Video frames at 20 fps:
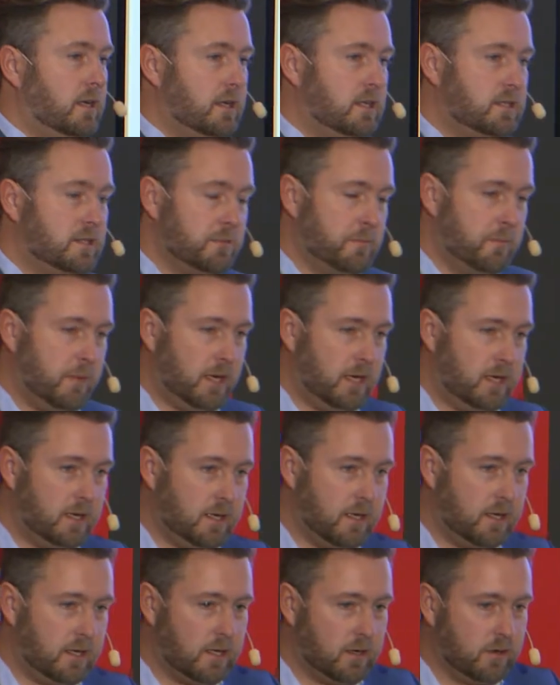it's
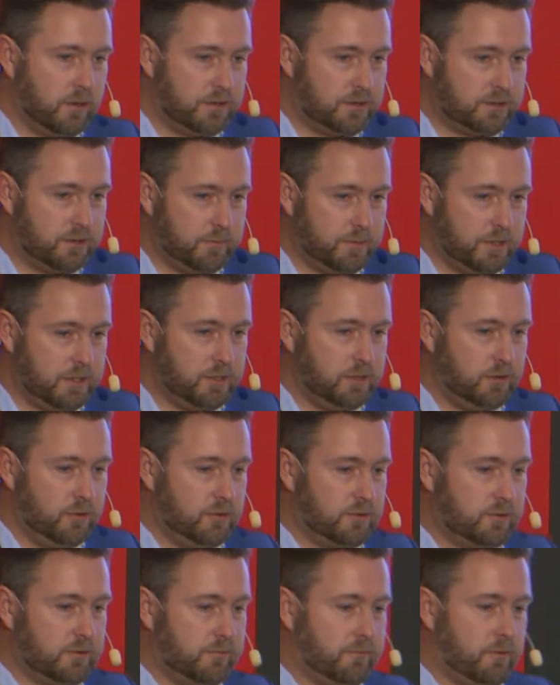mainly going to be
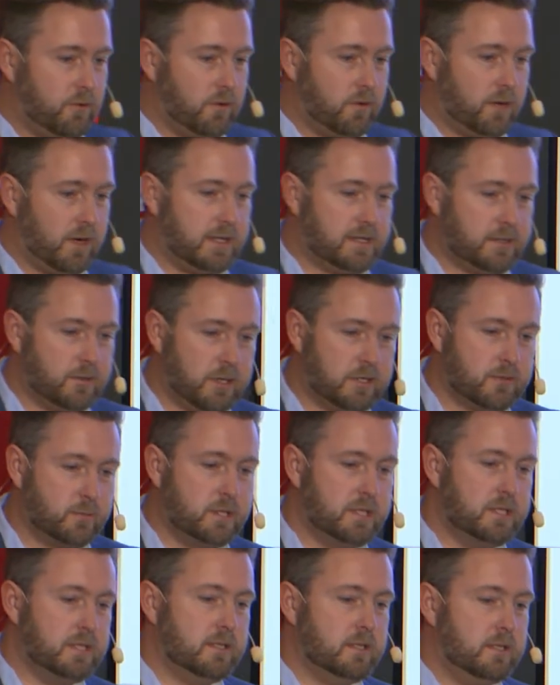used for, as, as
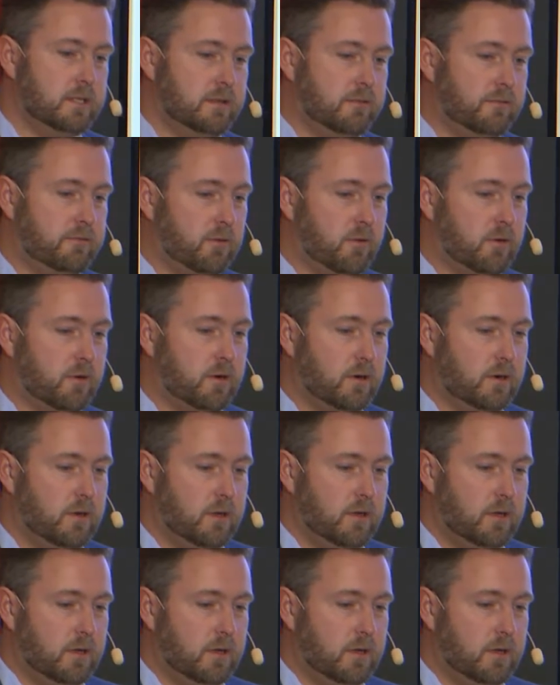we see it, for